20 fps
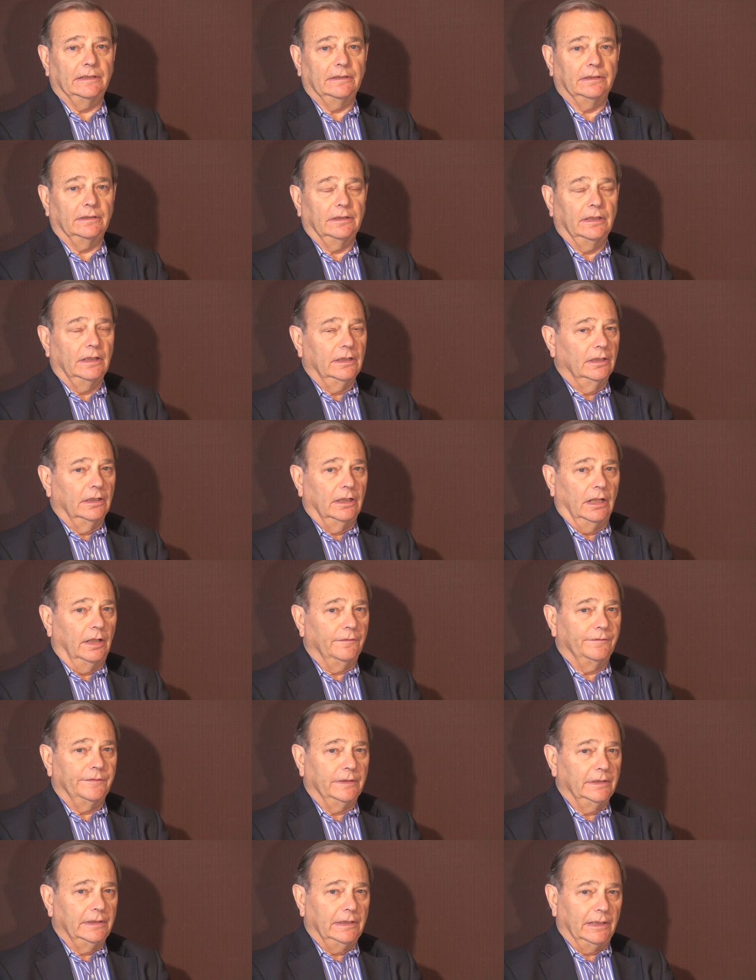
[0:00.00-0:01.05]
and
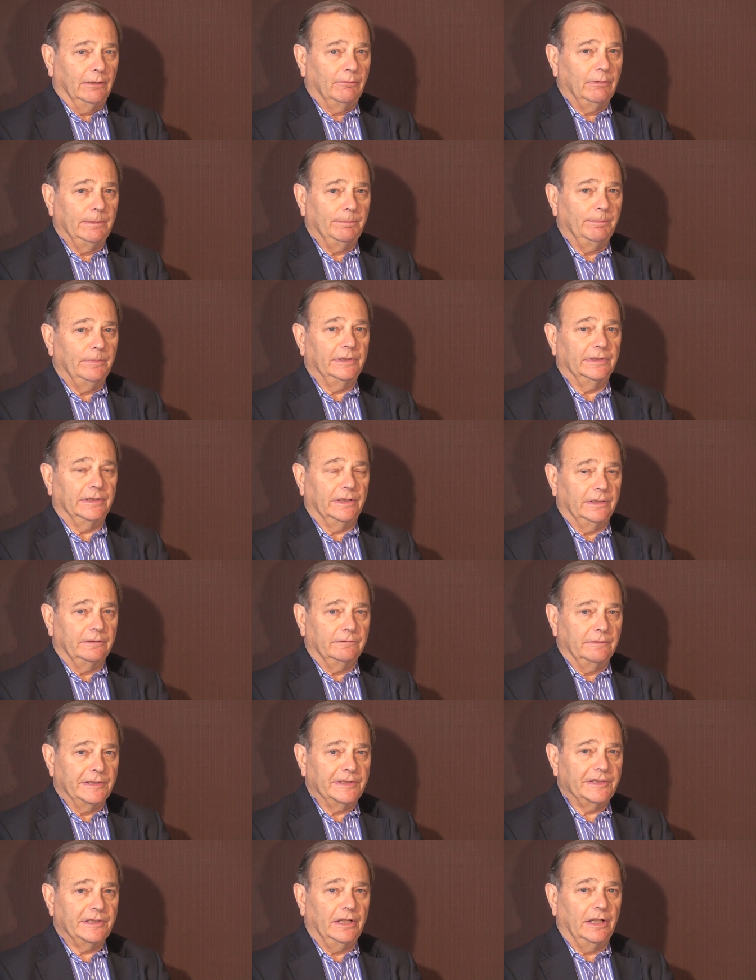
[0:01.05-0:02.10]
often the equipment and the
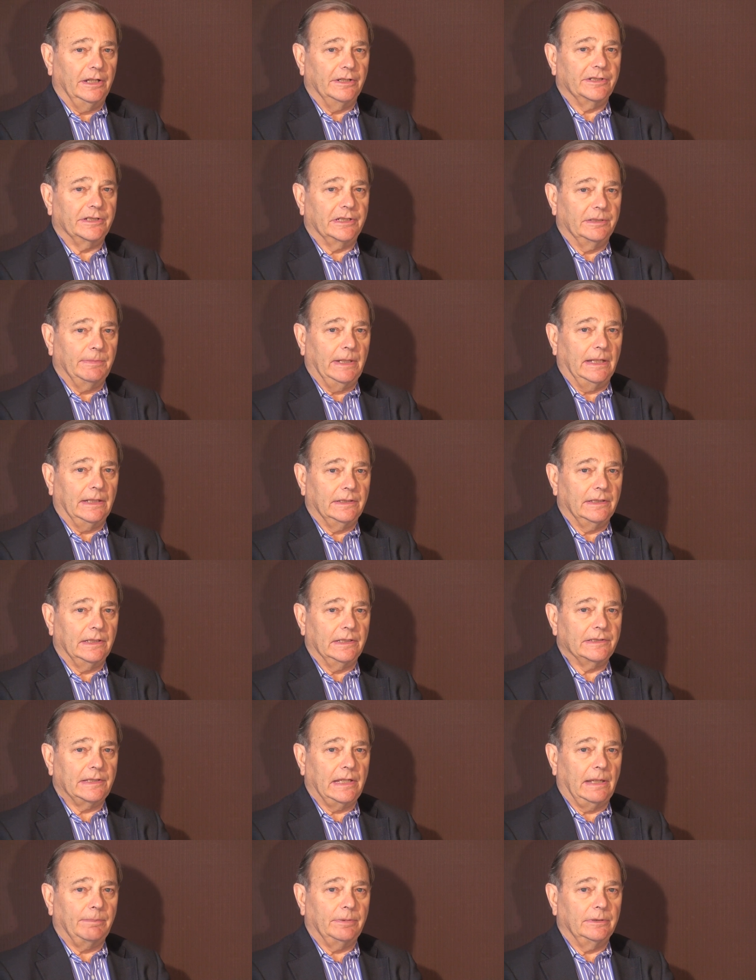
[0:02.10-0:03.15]
research to make
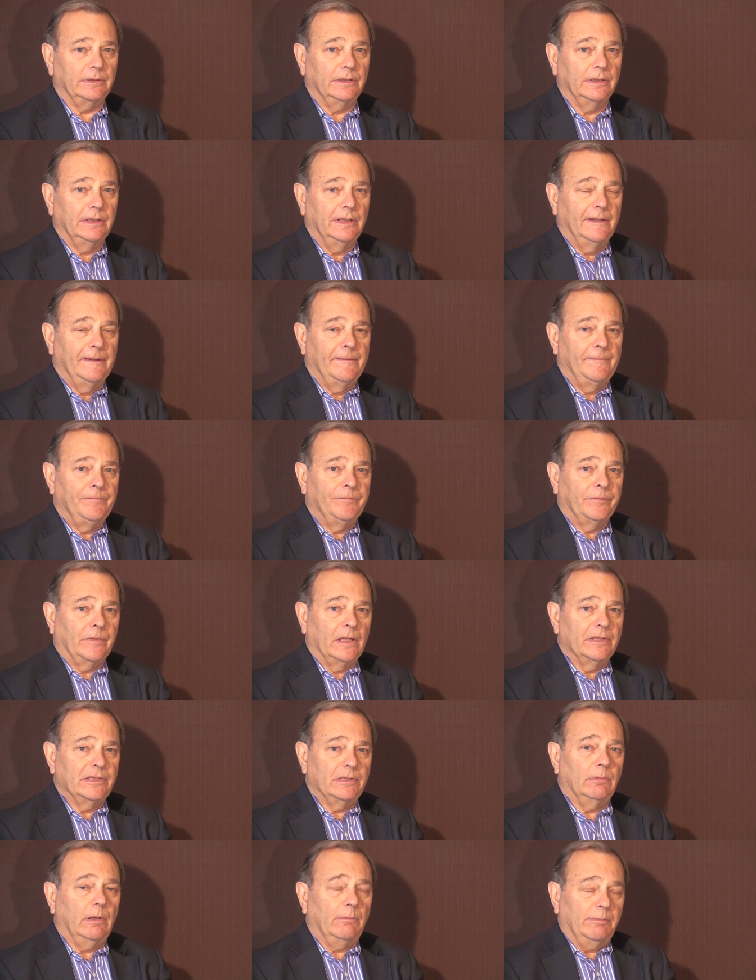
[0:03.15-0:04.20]
things happen.
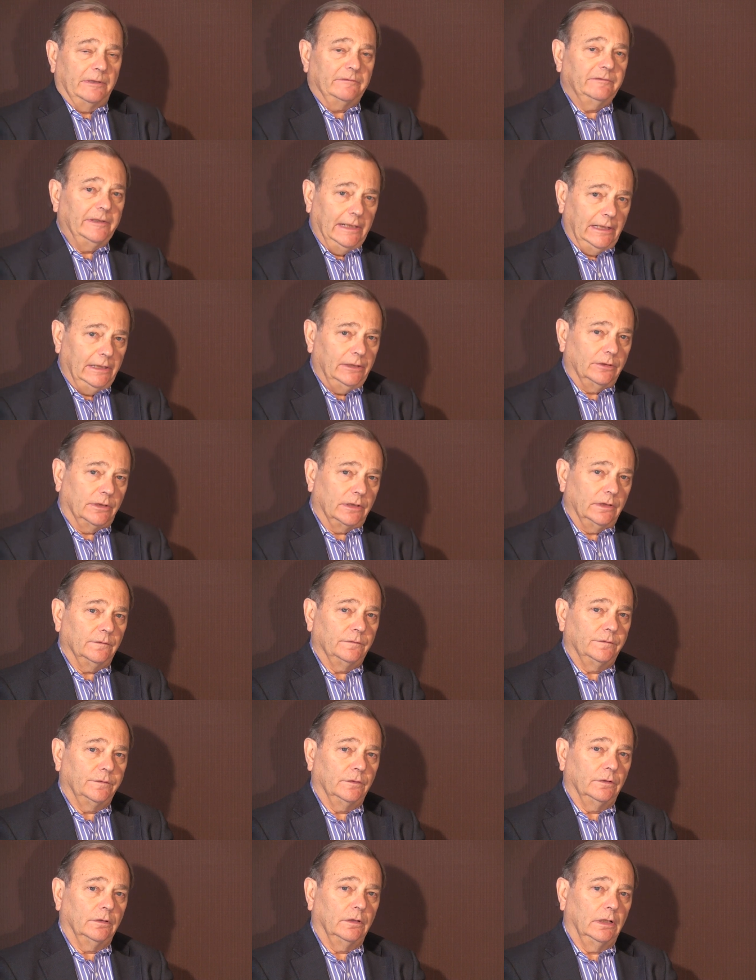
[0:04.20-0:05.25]
So, what we're really looking
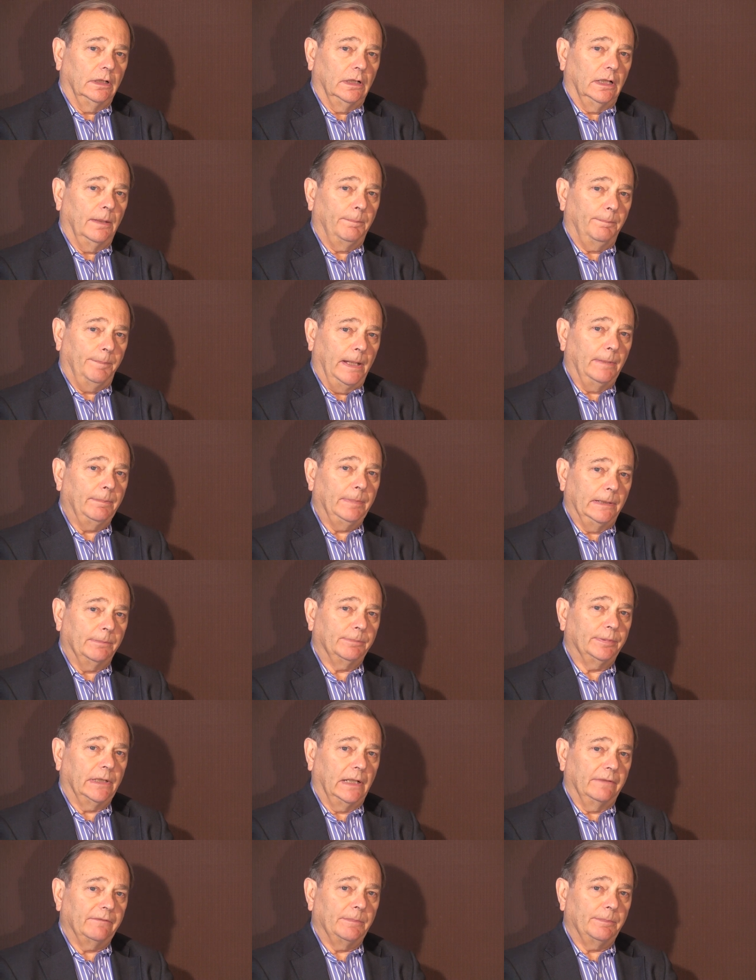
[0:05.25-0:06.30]
for are public
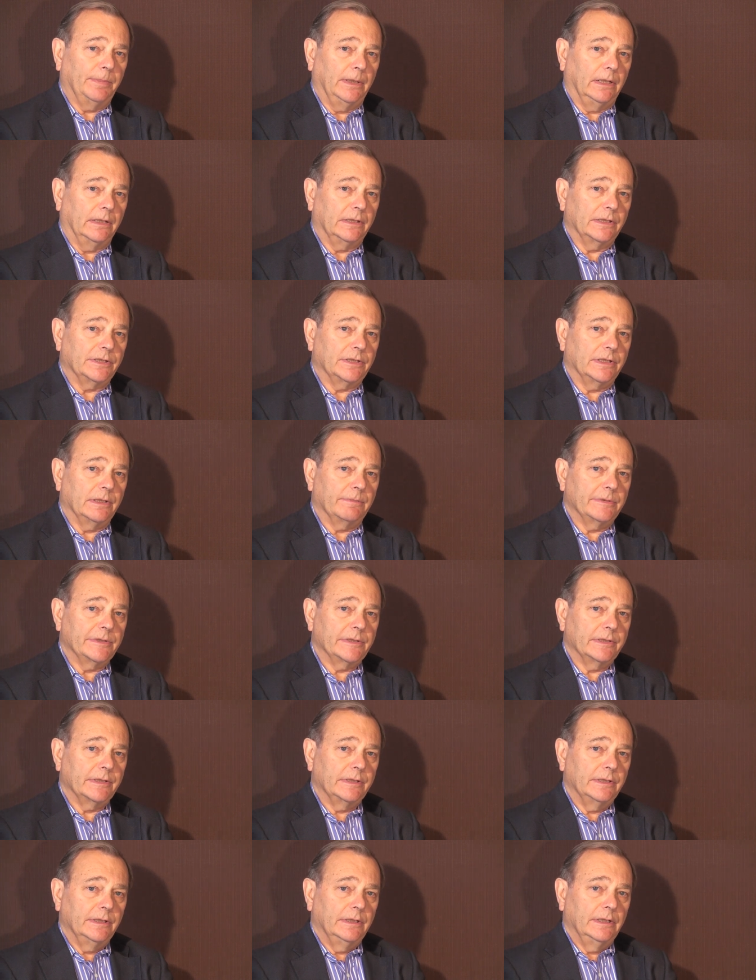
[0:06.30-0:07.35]
private partnerships.